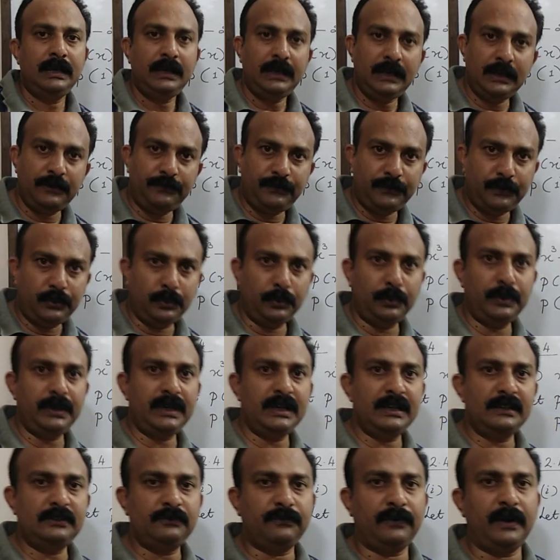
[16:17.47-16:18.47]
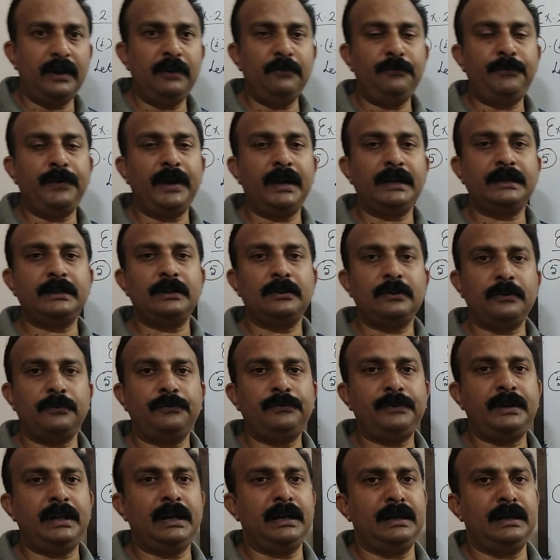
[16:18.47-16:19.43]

if 2 is one factor of